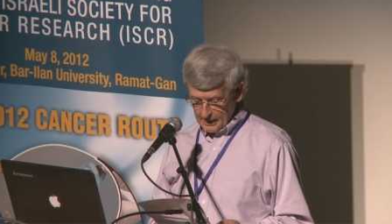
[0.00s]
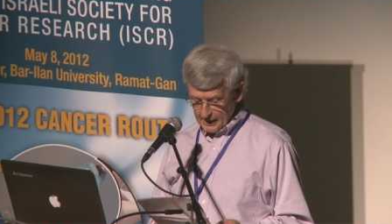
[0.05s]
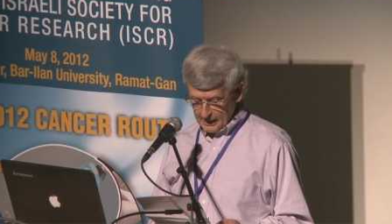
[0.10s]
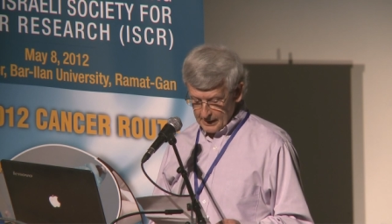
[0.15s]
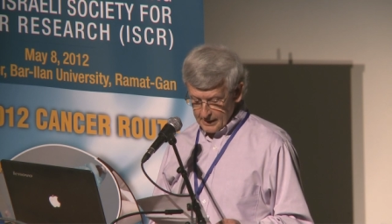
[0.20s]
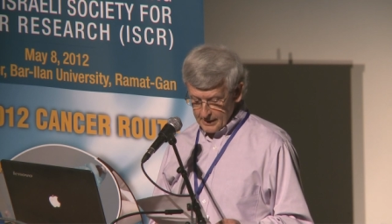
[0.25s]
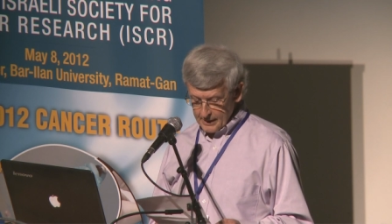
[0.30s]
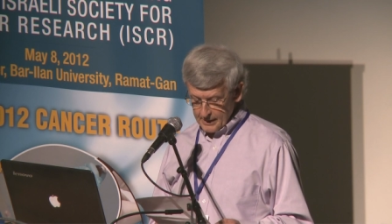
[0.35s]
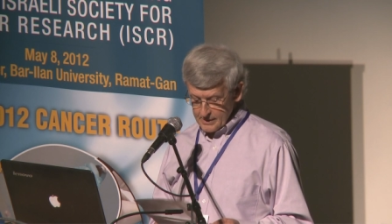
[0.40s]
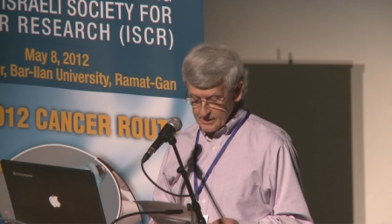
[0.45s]

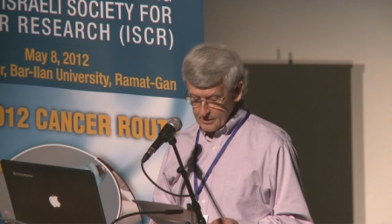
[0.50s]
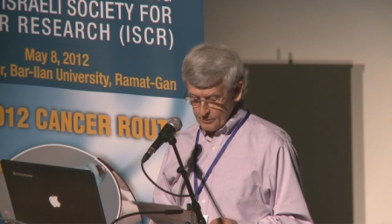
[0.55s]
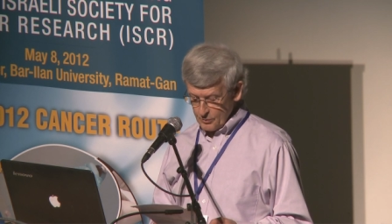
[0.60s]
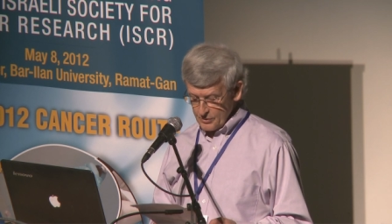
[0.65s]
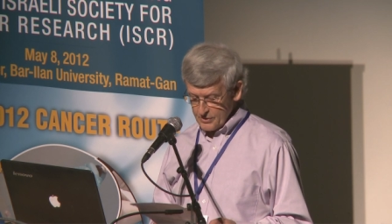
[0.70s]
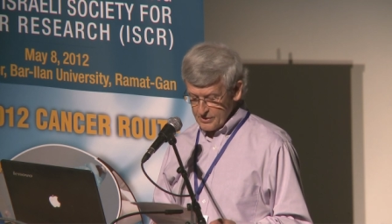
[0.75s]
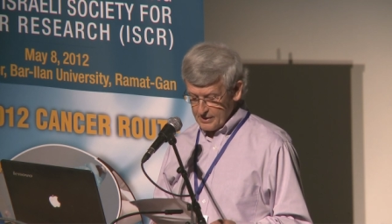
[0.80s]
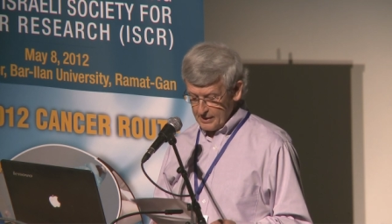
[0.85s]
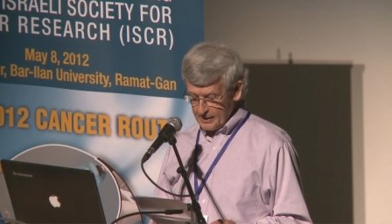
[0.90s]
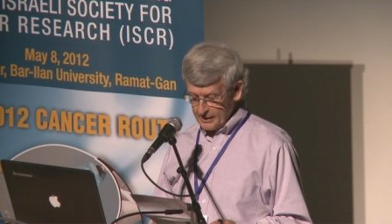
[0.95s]
Eliezer
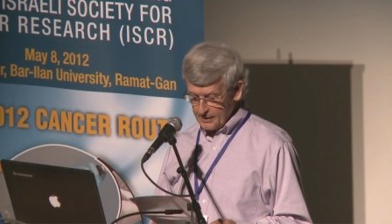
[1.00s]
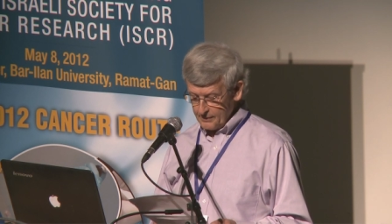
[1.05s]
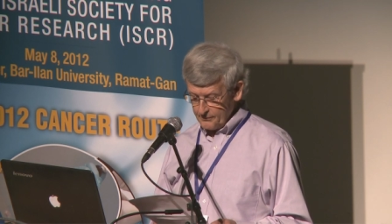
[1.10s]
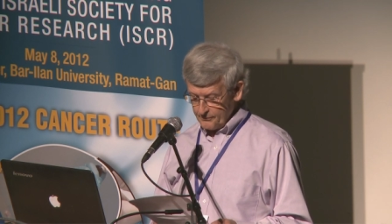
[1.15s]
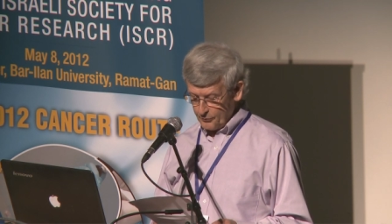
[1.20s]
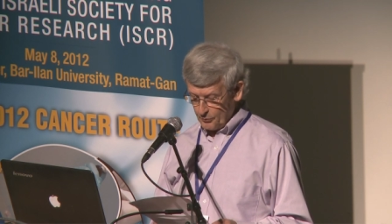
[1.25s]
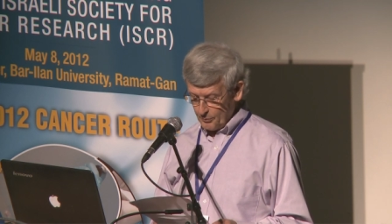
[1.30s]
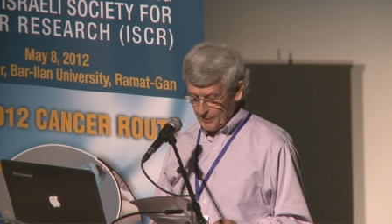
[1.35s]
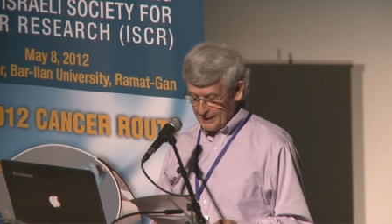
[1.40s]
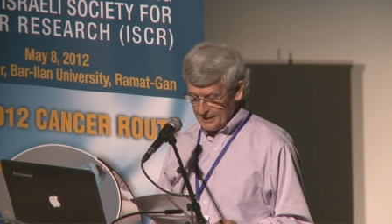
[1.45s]
was taken
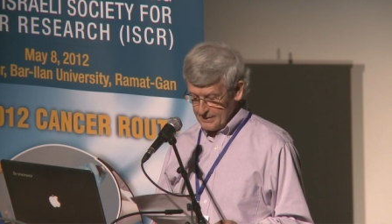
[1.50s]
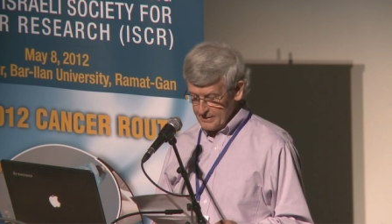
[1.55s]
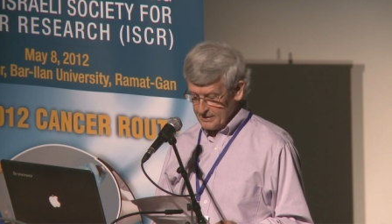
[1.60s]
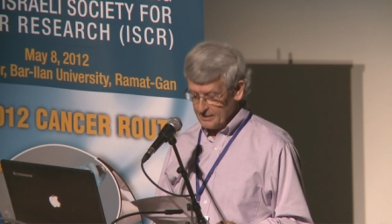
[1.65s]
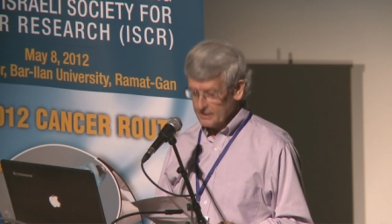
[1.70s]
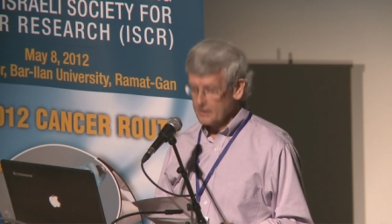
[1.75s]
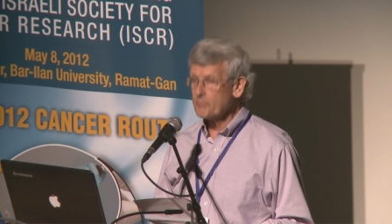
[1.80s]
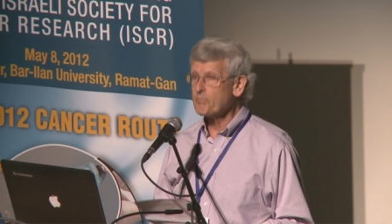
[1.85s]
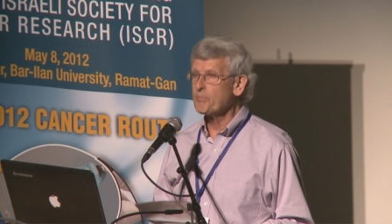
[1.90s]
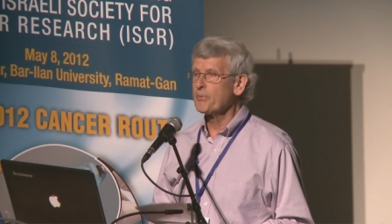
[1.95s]
from us
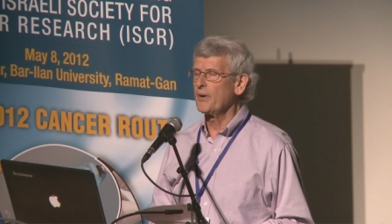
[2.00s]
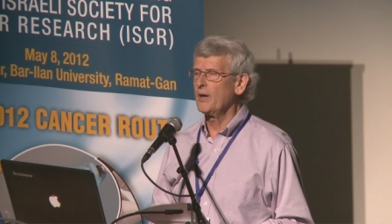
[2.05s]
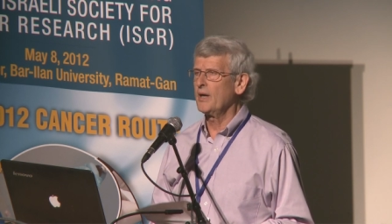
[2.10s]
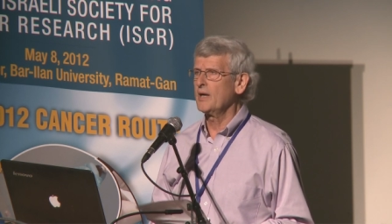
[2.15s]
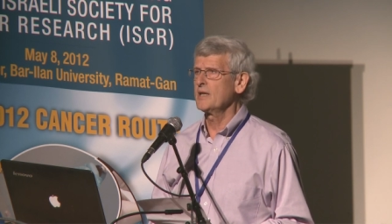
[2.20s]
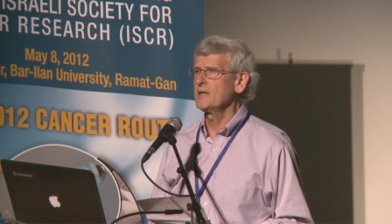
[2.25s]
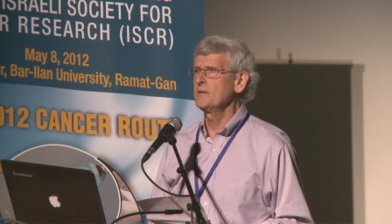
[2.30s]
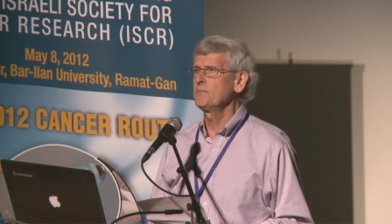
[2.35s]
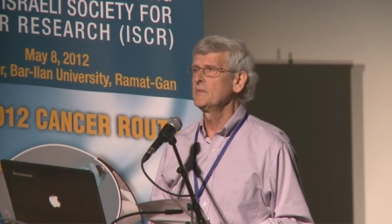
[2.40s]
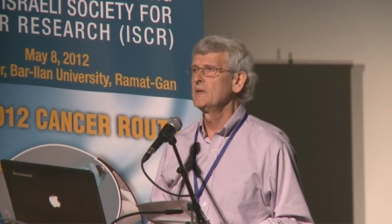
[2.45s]
at the
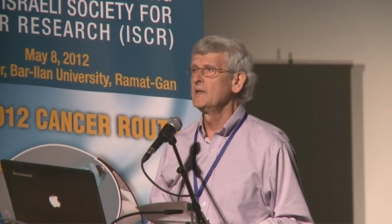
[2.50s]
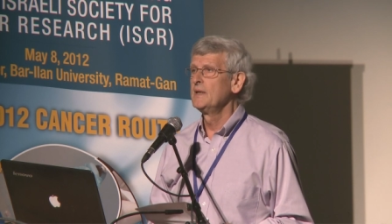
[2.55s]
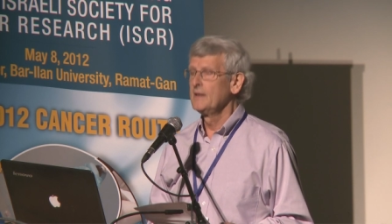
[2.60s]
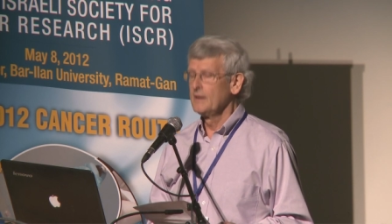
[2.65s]
prime